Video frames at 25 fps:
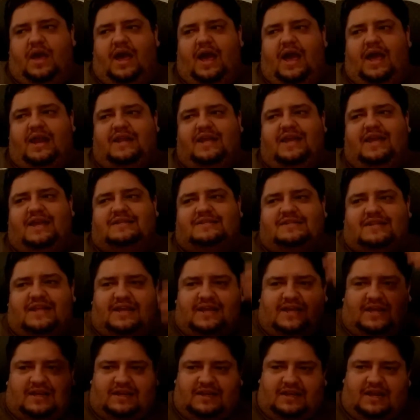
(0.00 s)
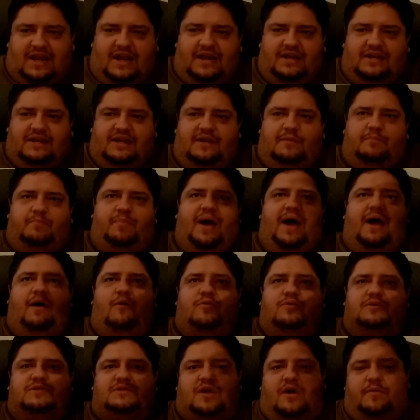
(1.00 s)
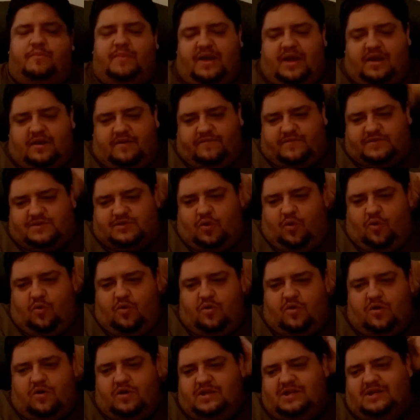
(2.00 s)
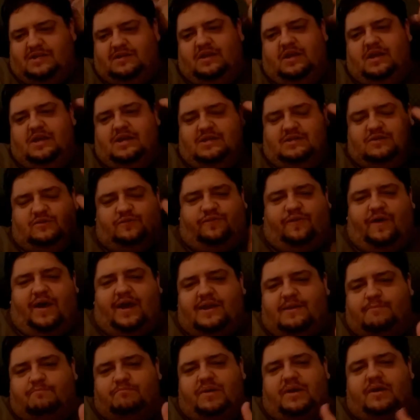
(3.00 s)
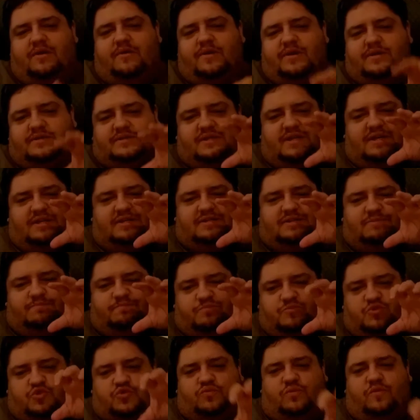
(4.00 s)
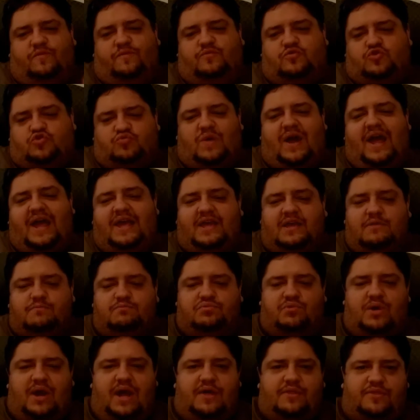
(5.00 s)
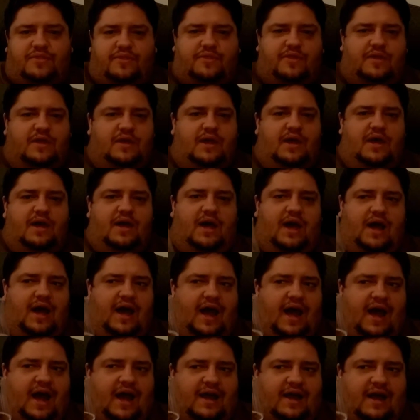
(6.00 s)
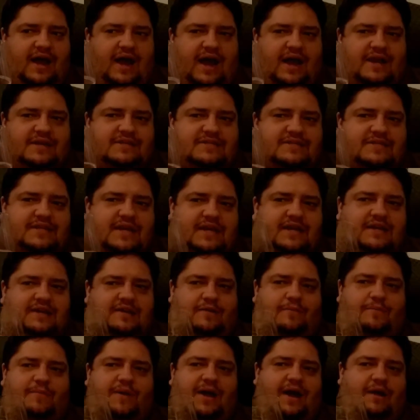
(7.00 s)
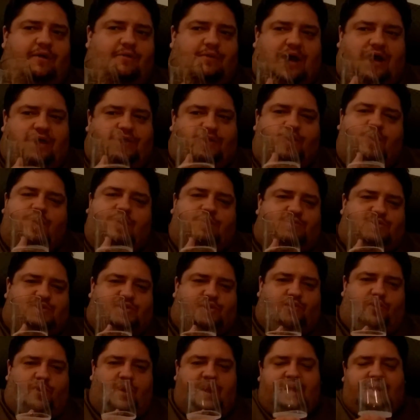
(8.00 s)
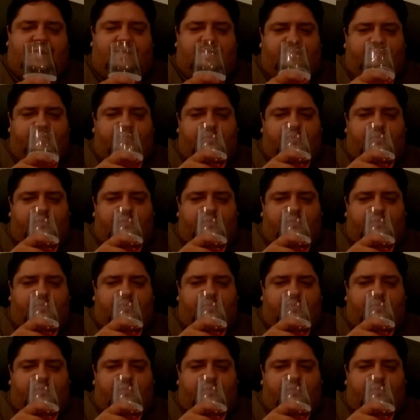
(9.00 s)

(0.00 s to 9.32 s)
And he has, like, lightning powers coming out of his horn, he's fighting Beerus, he has dragon breath. I dig him. I thought he was great.